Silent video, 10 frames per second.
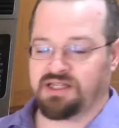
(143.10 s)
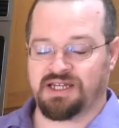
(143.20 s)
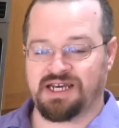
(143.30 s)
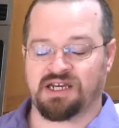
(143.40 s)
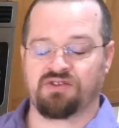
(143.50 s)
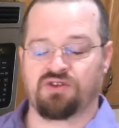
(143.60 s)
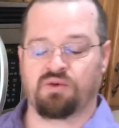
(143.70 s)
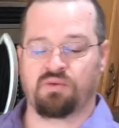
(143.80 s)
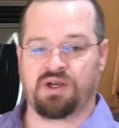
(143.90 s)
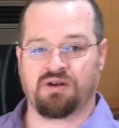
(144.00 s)
Next,
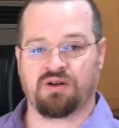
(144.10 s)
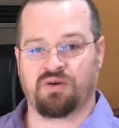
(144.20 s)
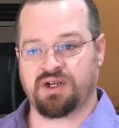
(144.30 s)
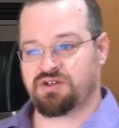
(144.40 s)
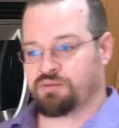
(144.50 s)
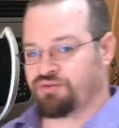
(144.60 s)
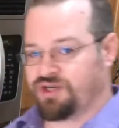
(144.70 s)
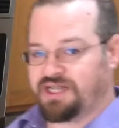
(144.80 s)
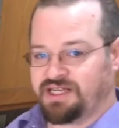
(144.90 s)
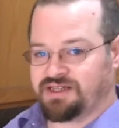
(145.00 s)
we are going to
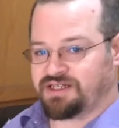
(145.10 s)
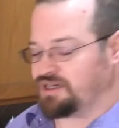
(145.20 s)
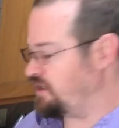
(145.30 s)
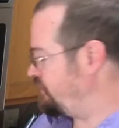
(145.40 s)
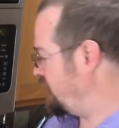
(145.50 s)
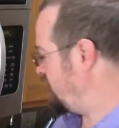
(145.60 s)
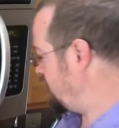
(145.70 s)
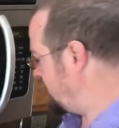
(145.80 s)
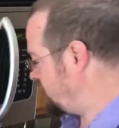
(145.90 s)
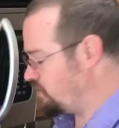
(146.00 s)
preheat the oven
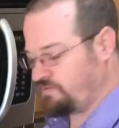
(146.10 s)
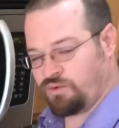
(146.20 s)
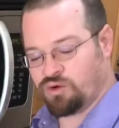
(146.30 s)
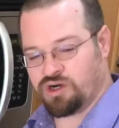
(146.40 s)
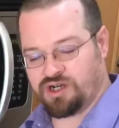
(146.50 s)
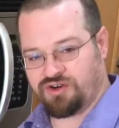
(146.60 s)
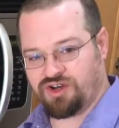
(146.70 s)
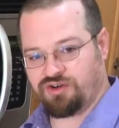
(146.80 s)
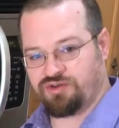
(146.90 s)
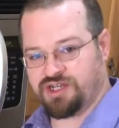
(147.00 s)
to
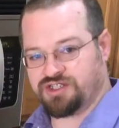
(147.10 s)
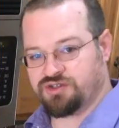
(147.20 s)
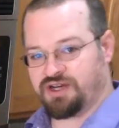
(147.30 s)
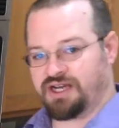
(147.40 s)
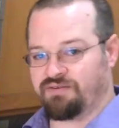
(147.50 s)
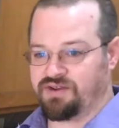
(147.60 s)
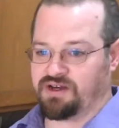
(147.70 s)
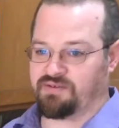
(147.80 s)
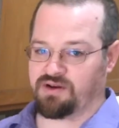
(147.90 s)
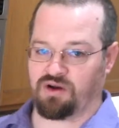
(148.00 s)
400 degrees. So I have the
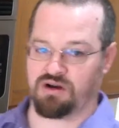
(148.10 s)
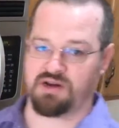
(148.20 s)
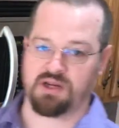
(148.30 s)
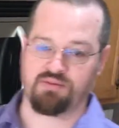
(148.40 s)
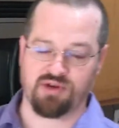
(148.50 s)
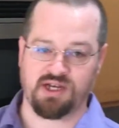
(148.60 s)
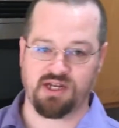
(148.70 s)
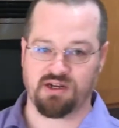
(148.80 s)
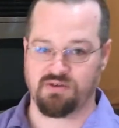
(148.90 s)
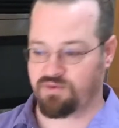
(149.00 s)
oven already
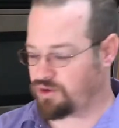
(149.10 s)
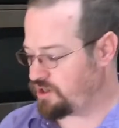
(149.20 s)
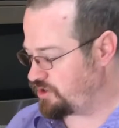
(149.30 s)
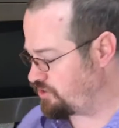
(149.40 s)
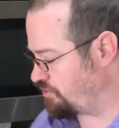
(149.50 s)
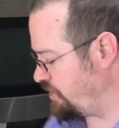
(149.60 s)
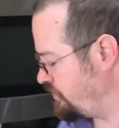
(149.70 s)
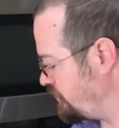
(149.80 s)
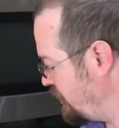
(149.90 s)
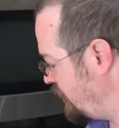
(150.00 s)
preheated to 400
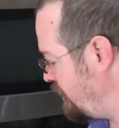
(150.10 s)
degrees.